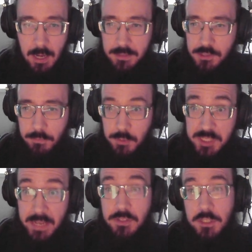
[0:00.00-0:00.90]
So for
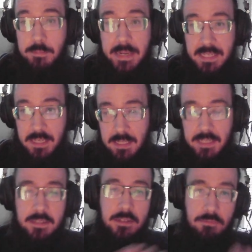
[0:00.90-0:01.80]
safety, you might kill
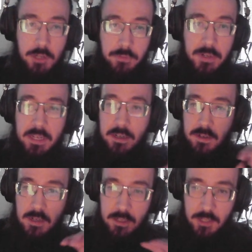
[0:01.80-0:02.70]
it, run over here,